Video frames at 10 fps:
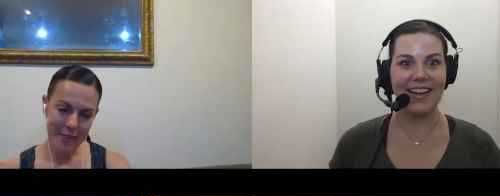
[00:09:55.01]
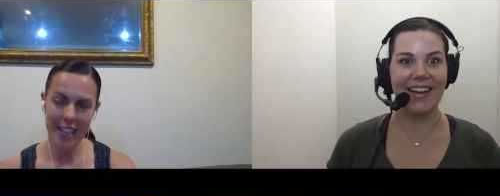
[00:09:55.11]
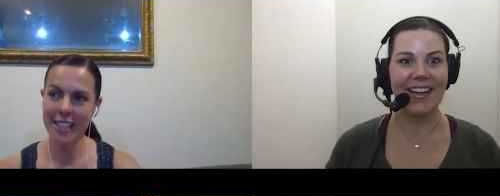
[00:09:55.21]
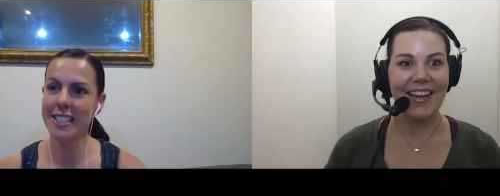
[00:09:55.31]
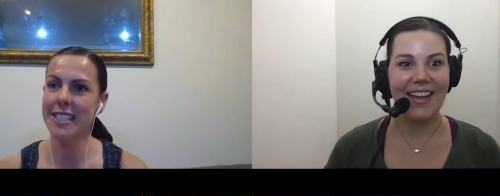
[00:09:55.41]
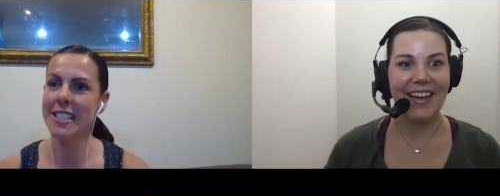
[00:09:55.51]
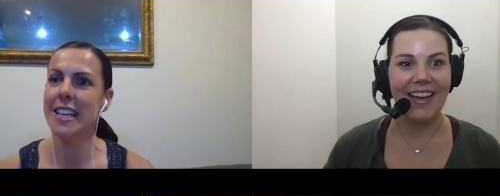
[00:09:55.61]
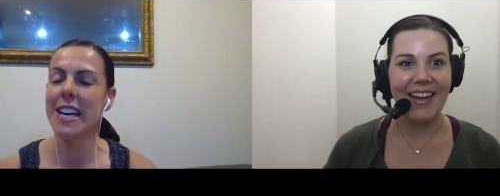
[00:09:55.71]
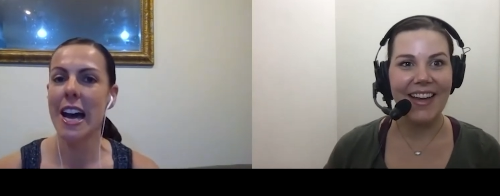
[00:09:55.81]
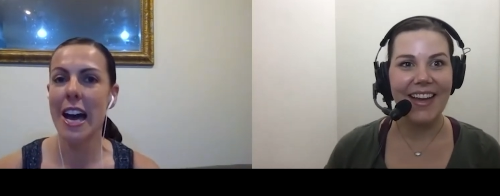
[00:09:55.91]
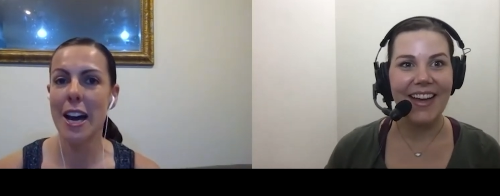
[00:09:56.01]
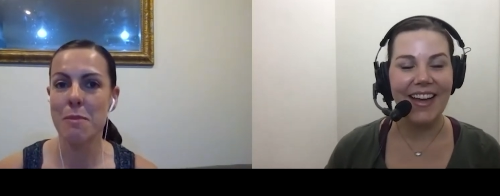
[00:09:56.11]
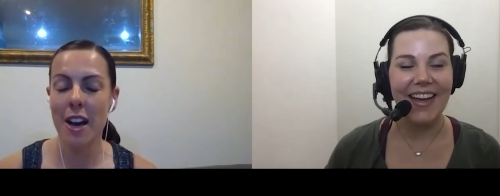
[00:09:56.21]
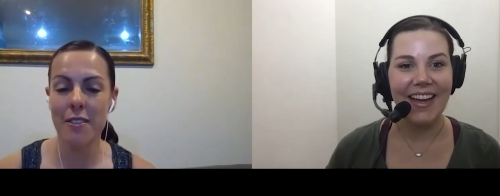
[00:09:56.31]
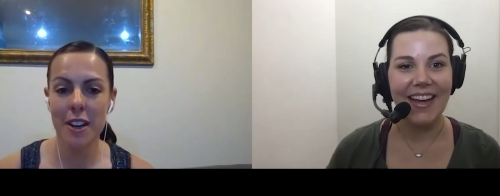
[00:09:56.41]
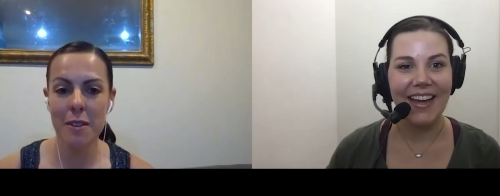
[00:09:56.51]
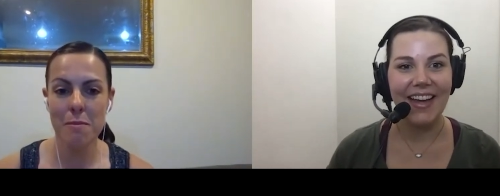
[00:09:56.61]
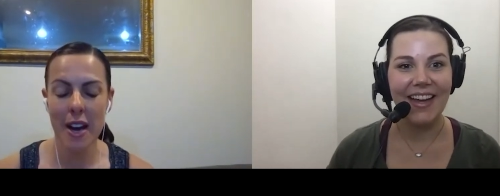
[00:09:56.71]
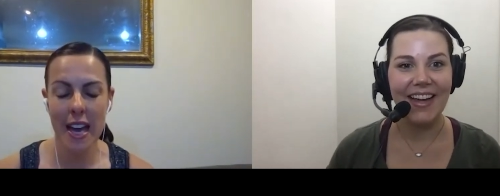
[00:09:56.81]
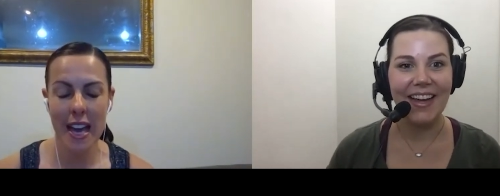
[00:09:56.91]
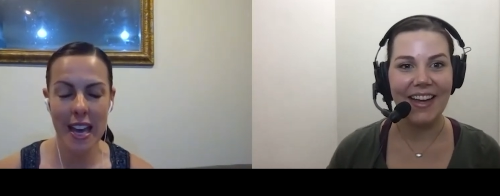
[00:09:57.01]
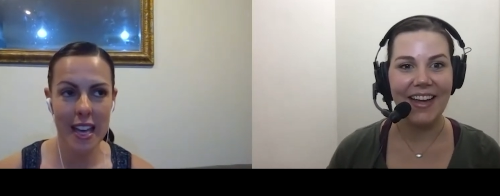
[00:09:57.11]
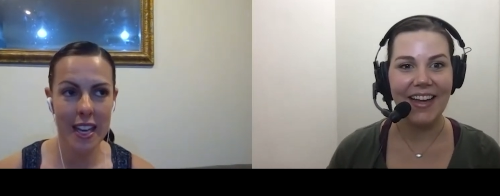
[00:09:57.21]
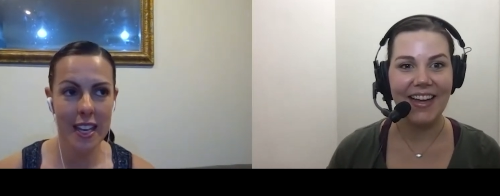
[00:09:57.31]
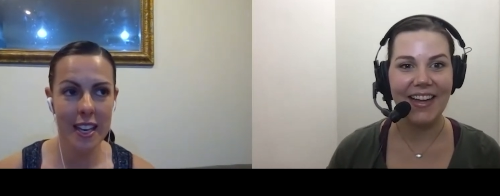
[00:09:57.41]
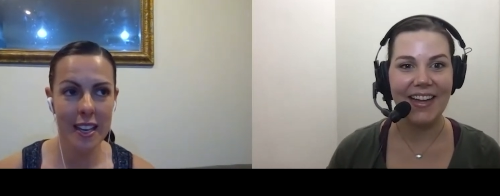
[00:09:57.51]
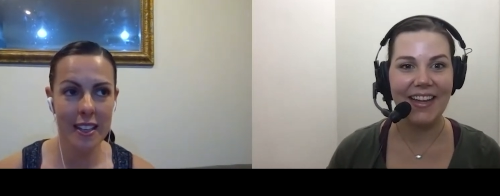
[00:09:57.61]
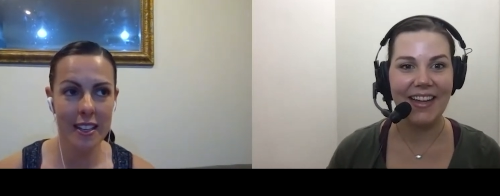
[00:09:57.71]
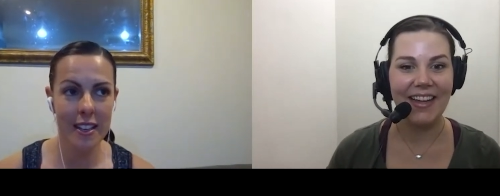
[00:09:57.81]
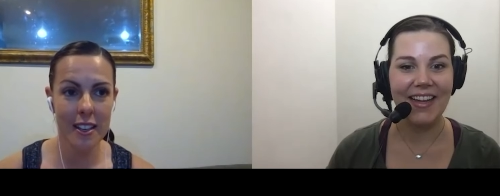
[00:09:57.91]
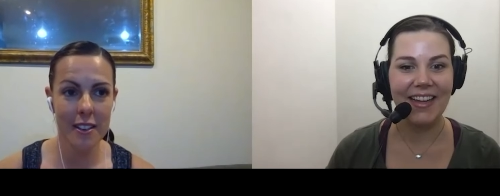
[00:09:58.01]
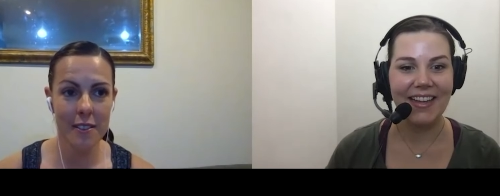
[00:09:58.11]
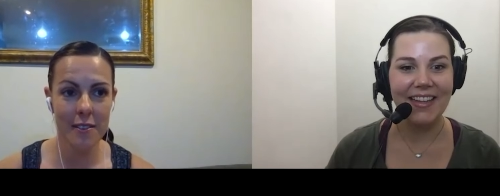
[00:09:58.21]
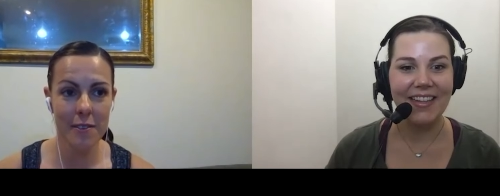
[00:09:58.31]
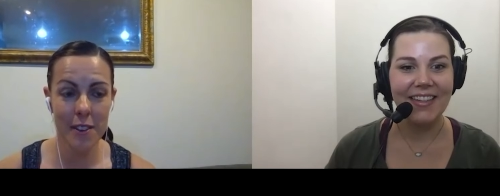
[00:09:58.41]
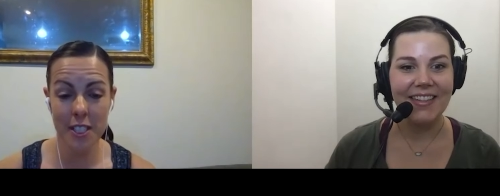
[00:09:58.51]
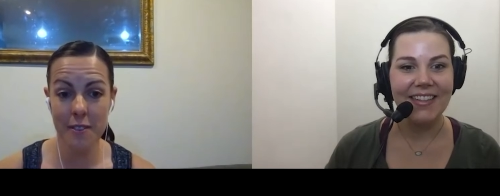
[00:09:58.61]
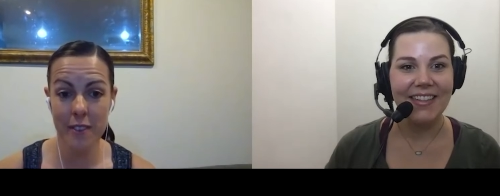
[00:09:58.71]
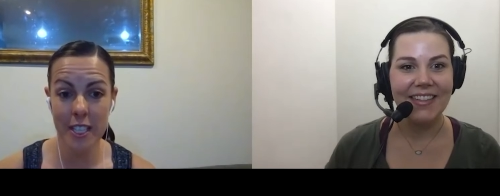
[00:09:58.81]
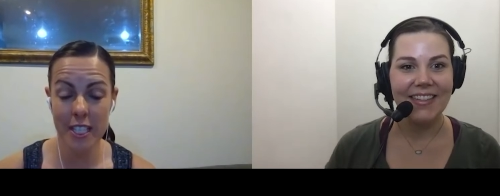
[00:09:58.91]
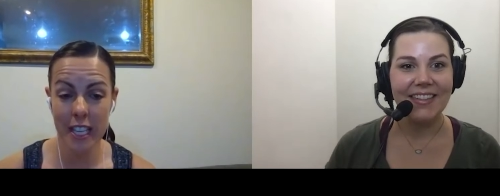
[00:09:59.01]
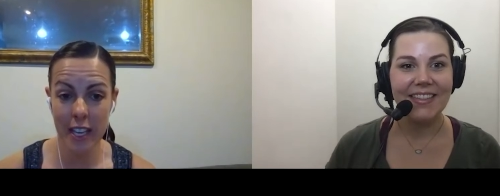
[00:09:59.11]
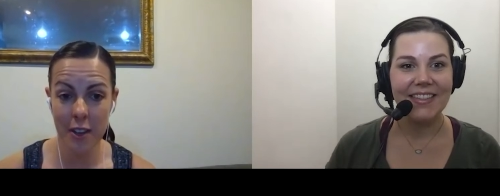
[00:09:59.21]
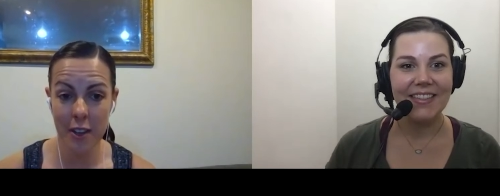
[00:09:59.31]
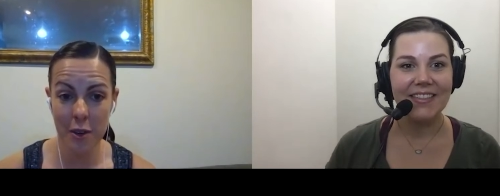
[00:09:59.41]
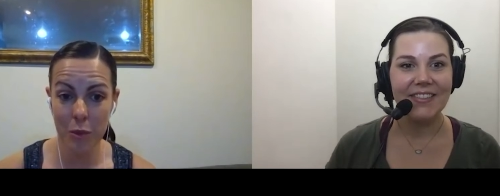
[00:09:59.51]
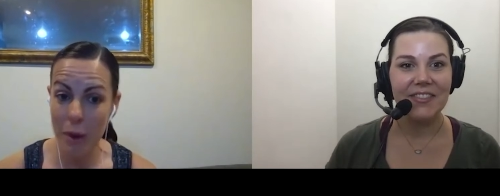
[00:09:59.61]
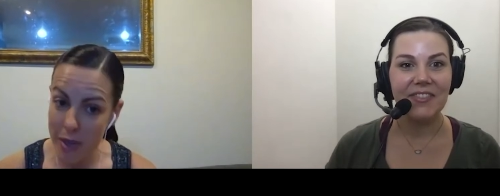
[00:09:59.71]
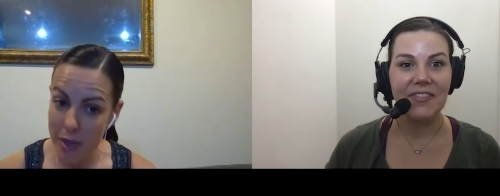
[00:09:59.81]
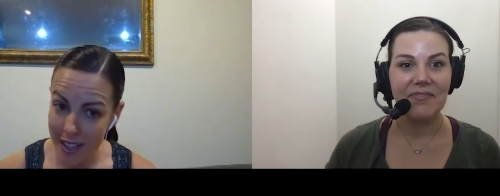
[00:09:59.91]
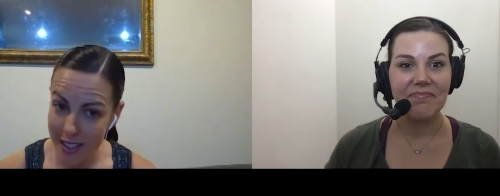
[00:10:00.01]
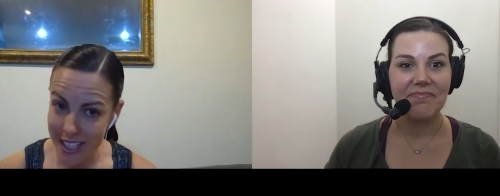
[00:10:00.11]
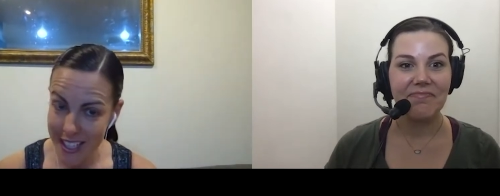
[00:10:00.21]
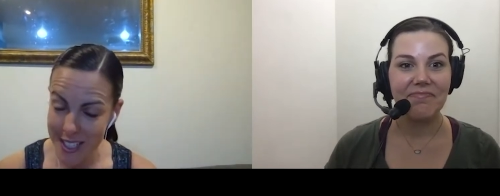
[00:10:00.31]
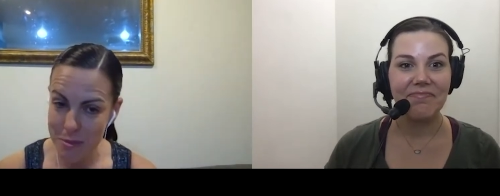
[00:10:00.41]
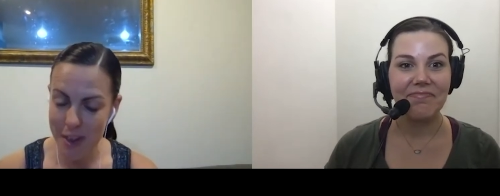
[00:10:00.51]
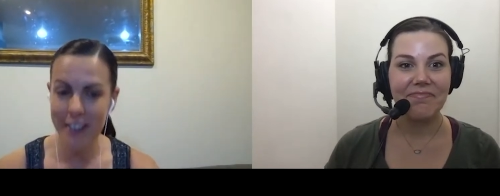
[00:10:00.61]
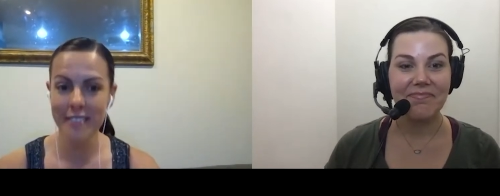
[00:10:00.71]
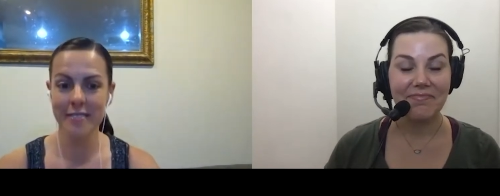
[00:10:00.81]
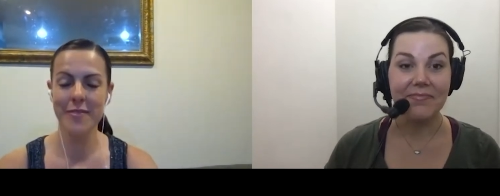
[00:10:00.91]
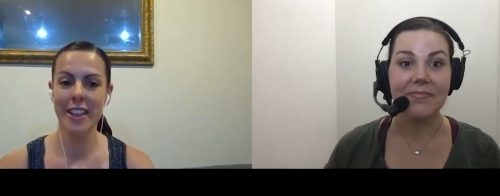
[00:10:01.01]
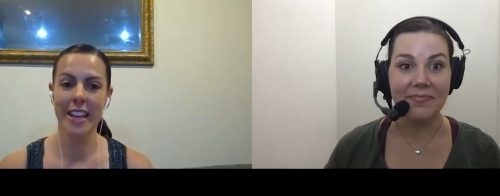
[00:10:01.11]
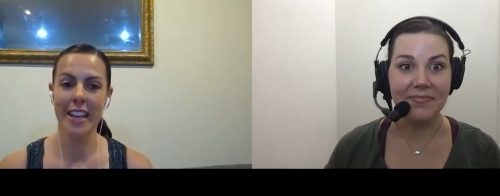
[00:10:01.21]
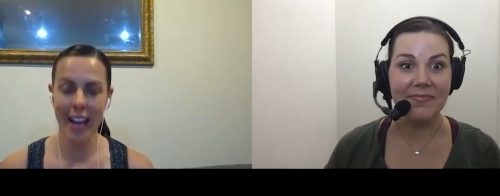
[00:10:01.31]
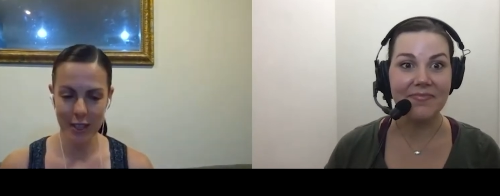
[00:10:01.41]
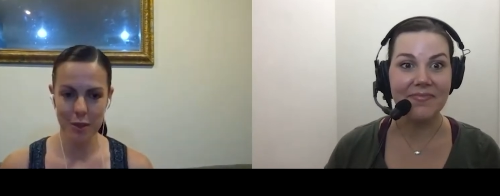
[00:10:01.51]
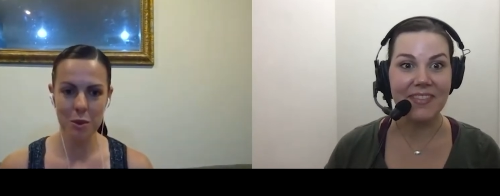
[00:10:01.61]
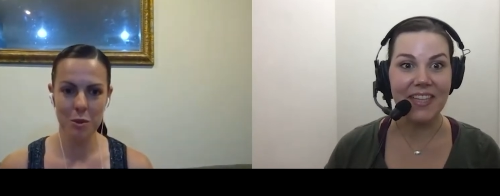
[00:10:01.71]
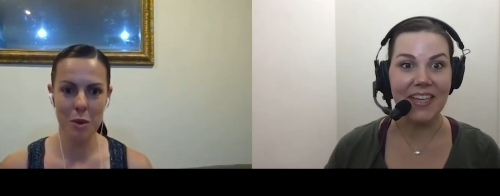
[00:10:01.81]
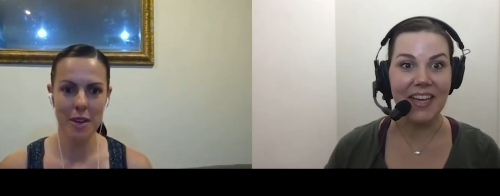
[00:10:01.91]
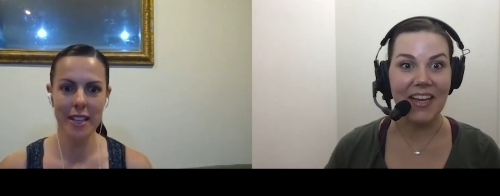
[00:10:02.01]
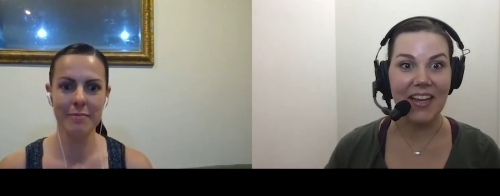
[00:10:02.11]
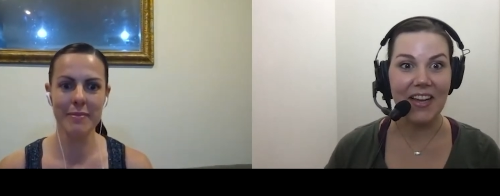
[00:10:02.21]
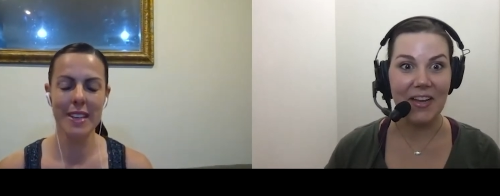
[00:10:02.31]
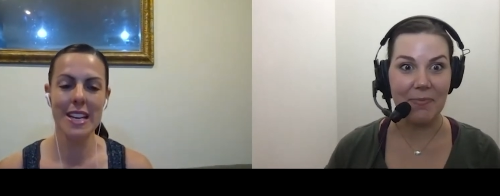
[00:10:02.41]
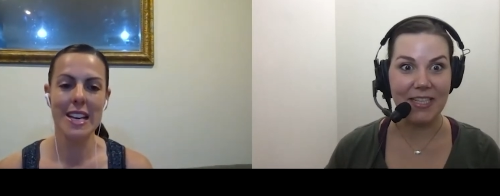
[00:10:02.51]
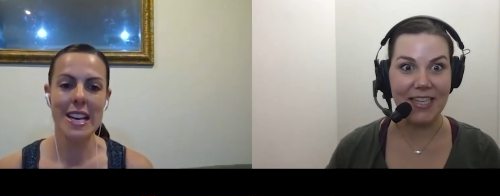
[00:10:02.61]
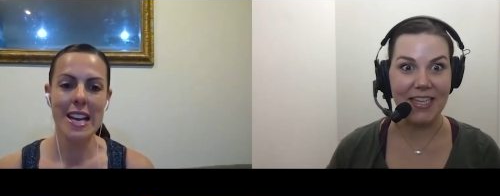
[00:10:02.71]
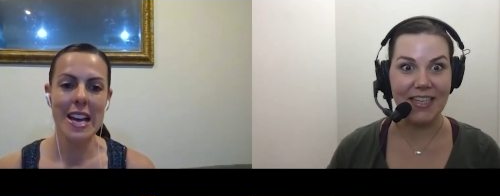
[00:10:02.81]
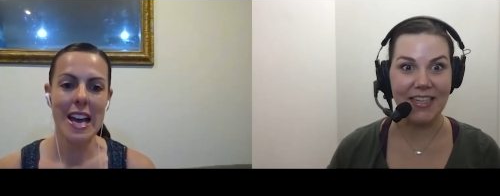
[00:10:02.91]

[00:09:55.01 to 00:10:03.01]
Speaker 1: been answered. Um I've got my first veg keto webinar starting tomorrow, my like mm-hmm. actual webinar. Amazing.